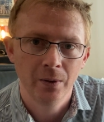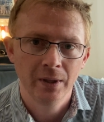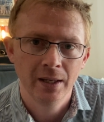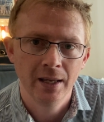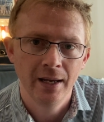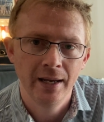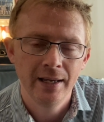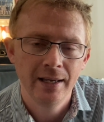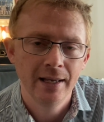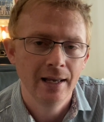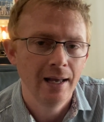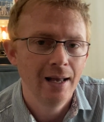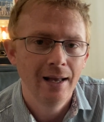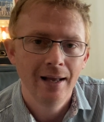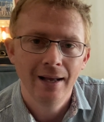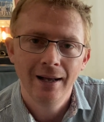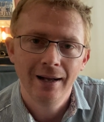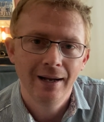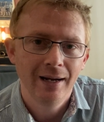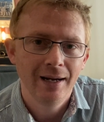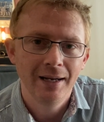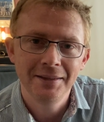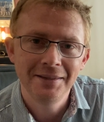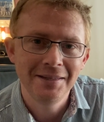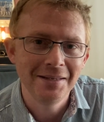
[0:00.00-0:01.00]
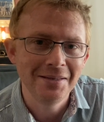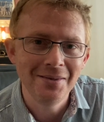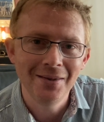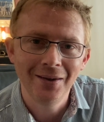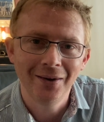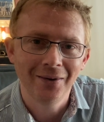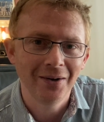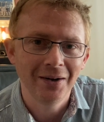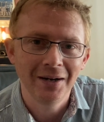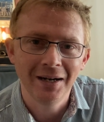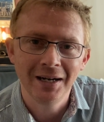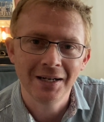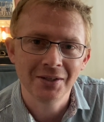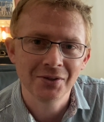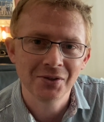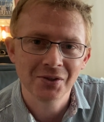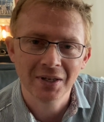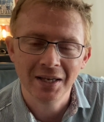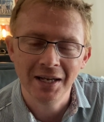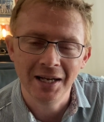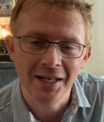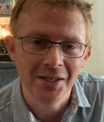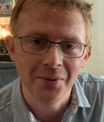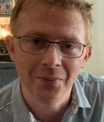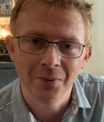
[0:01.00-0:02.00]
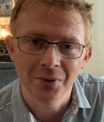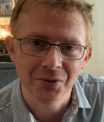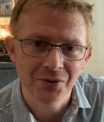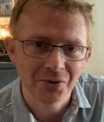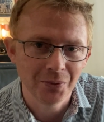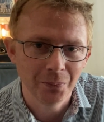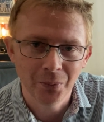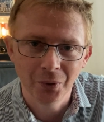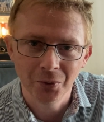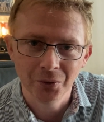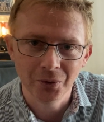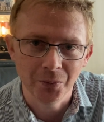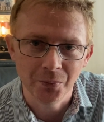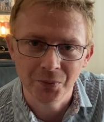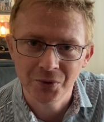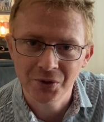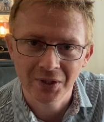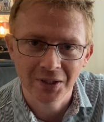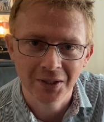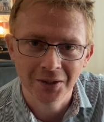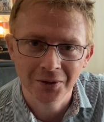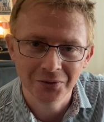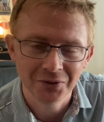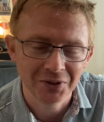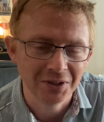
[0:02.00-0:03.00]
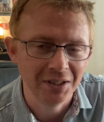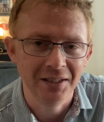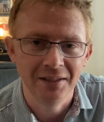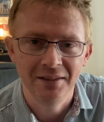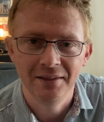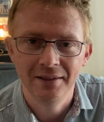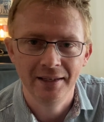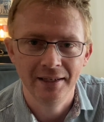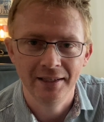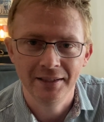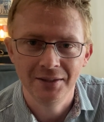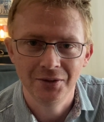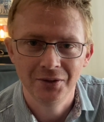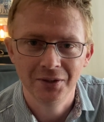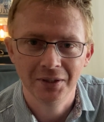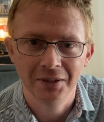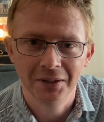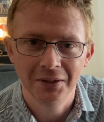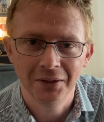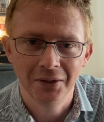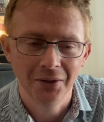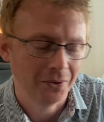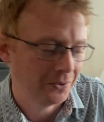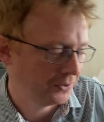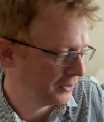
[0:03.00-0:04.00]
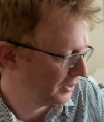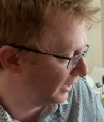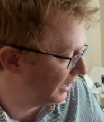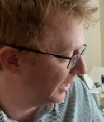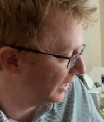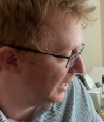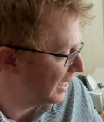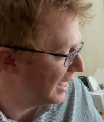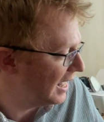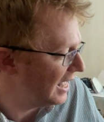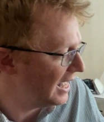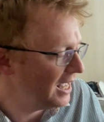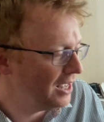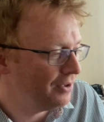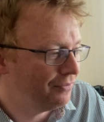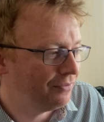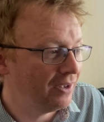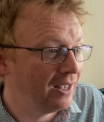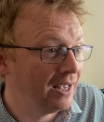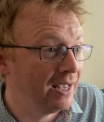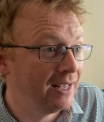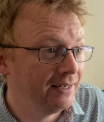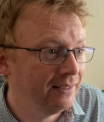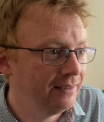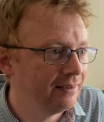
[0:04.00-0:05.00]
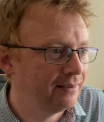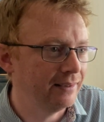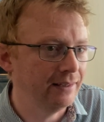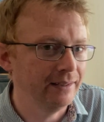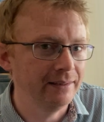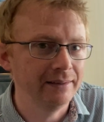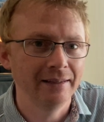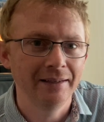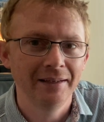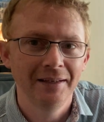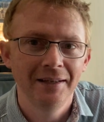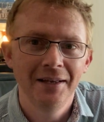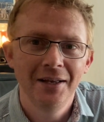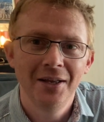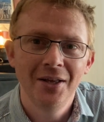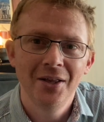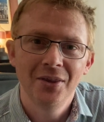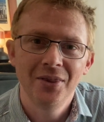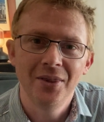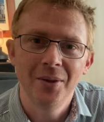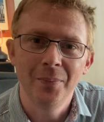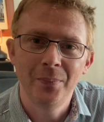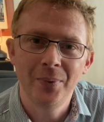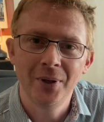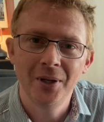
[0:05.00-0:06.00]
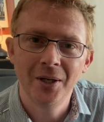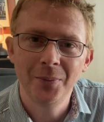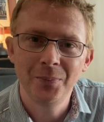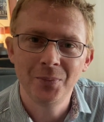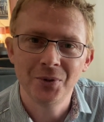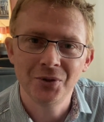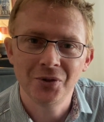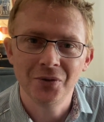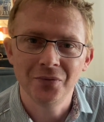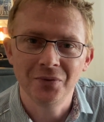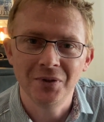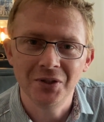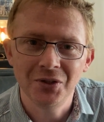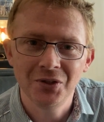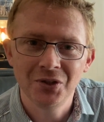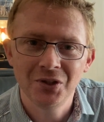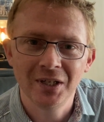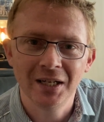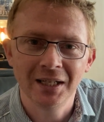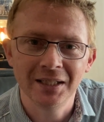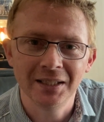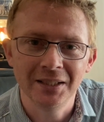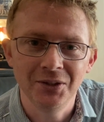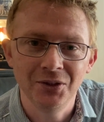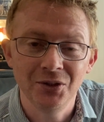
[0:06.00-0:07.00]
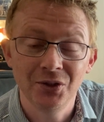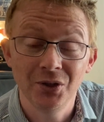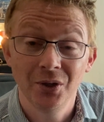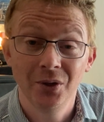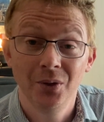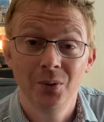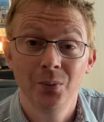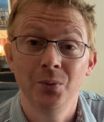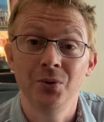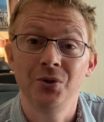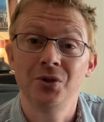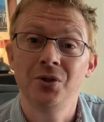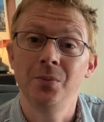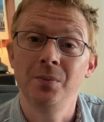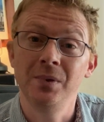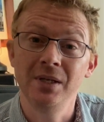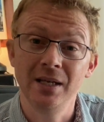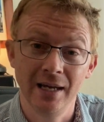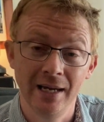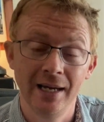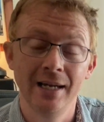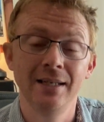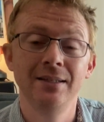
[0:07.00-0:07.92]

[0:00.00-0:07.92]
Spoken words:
Okay, I did not ask anyone to put themselves in danger. Okay, if anything, the purpose of this challenge was to